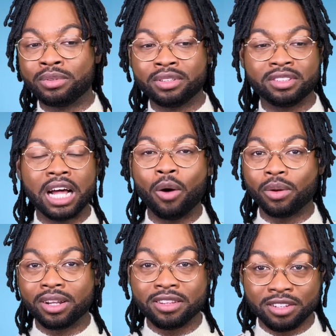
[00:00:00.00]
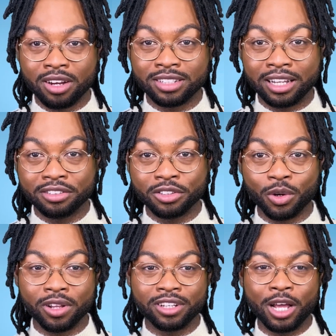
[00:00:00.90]
It's not one of the songs I listen to
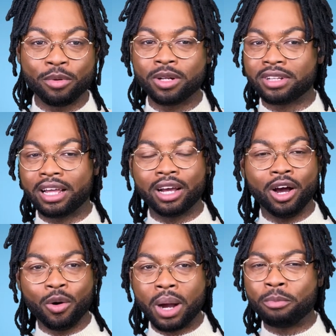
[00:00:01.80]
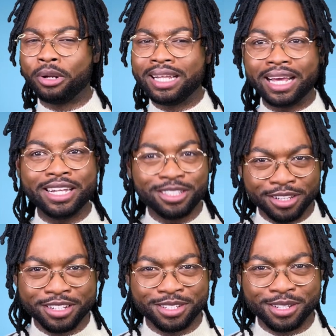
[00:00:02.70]
all the time, but I was like, oh, I'm really into
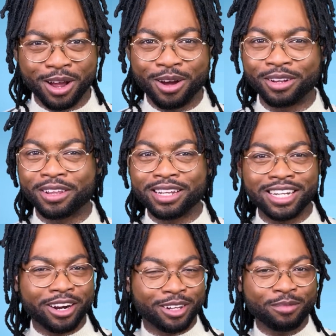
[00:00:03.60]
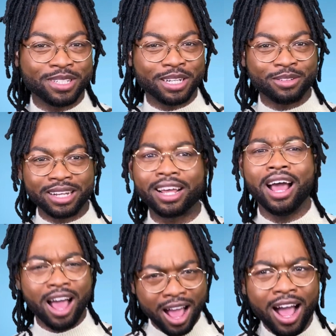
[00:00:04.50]
this song. The entire lip sync, I was like,
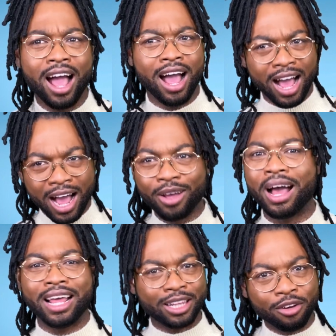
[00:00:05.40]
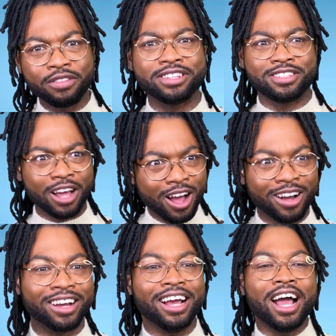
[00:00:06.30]
I love this
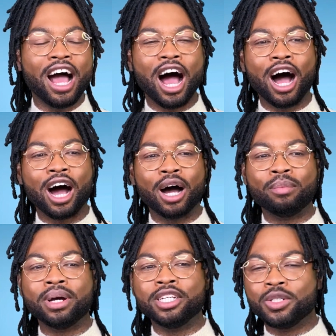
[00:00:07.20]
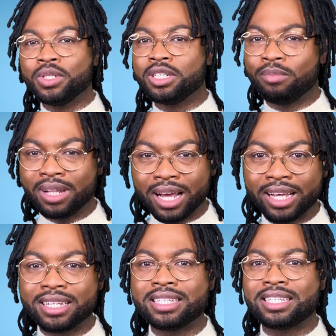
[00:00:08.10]
song. June
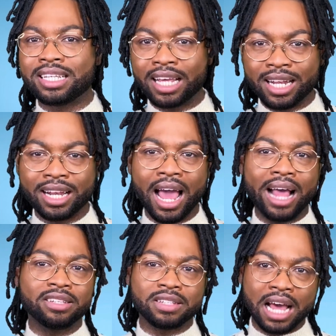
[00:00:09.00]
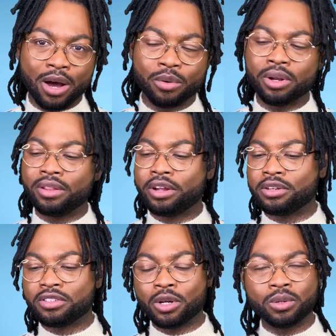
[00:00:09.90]
Jambalaya slayed it hands down.
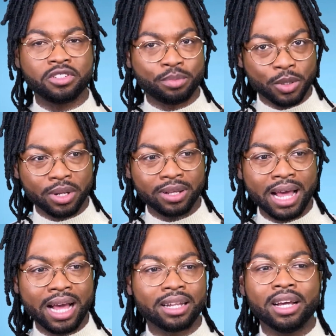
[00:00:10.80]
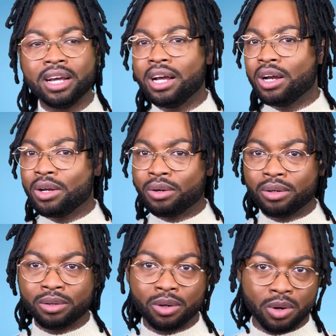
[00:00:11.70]
There's no disputing that.
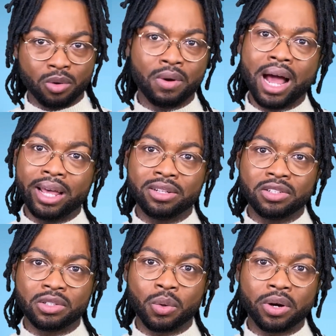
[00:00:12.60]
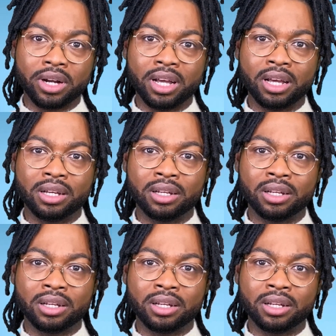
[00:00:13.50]
Orion's story,